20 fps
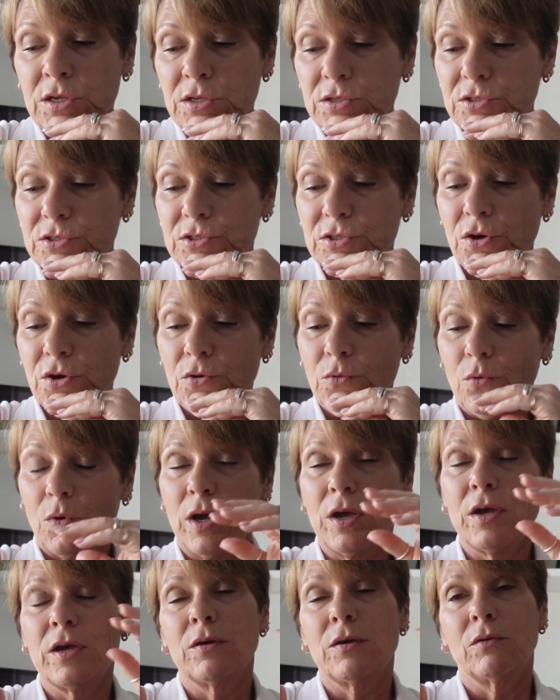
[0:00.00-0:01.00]
So
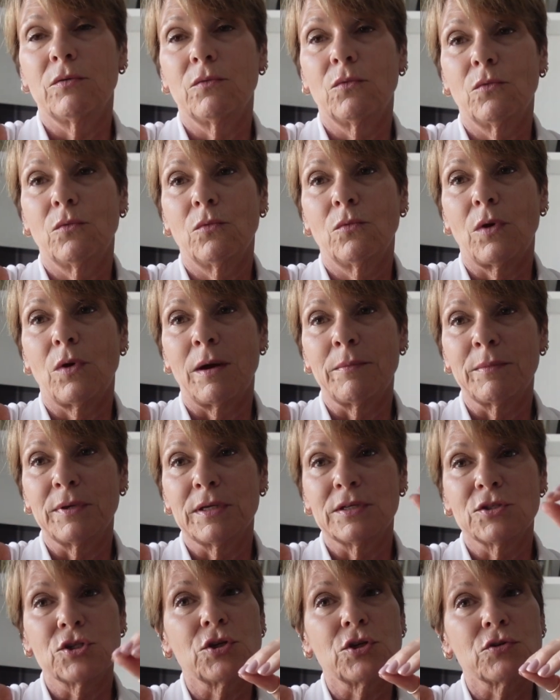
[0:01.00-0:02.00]
I'm going
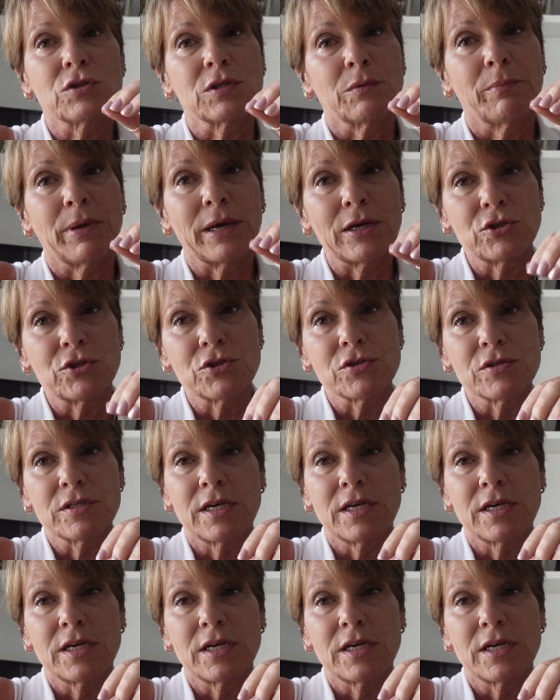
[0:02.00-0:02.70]
to show some pictures